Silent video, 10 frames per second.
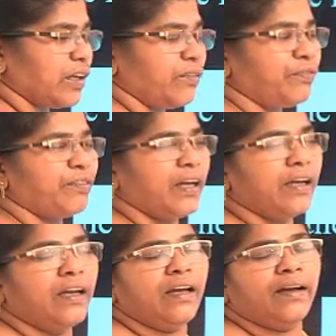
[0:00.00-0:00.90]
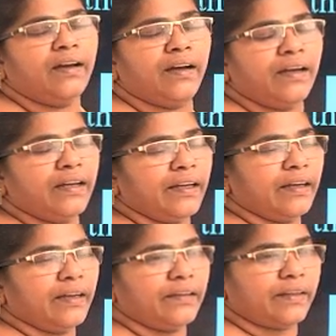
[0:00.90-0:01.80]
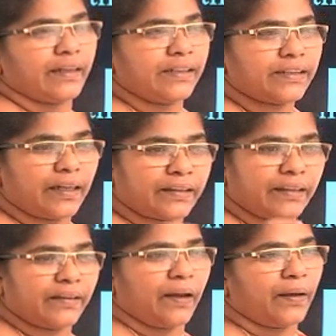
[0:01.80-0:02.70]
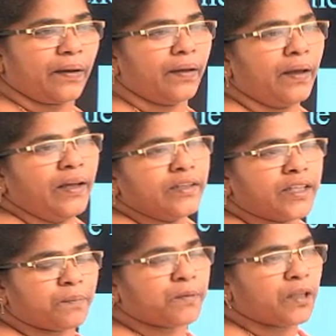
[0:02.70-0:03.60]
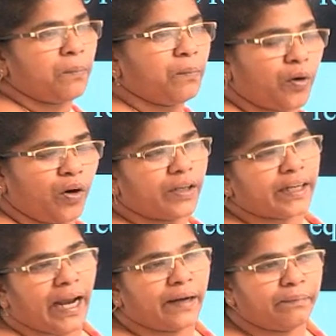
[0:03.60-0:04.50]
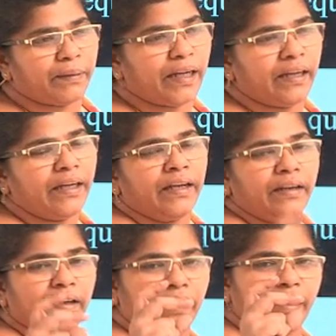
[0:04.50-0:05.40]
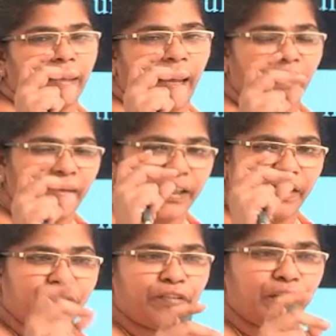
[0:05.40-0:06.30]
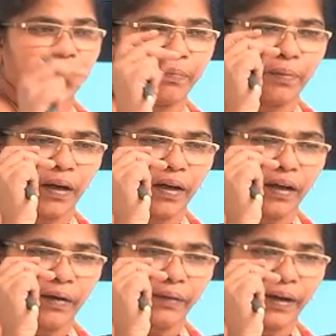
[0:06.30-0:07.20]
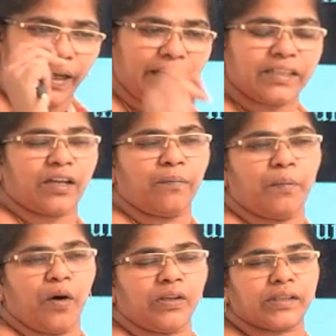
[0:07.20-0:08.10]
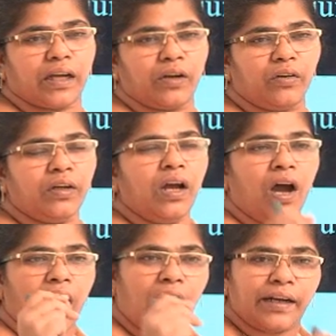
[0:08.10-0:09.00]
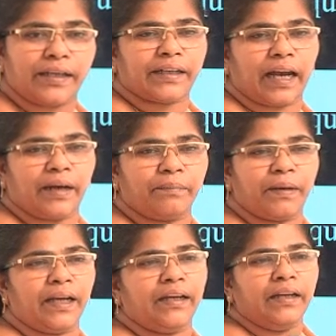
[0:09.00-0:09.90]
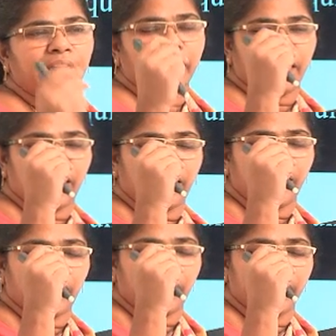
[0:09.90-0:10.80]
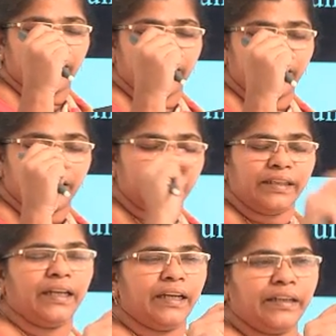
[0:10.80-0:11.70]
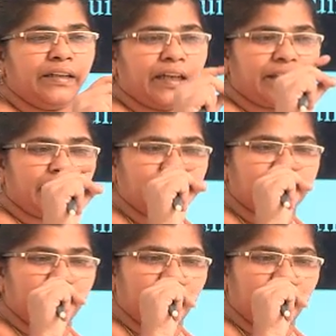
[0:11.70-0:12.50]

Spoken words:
of that is that gypsum board can be having different layers of boards alone, or it can be that is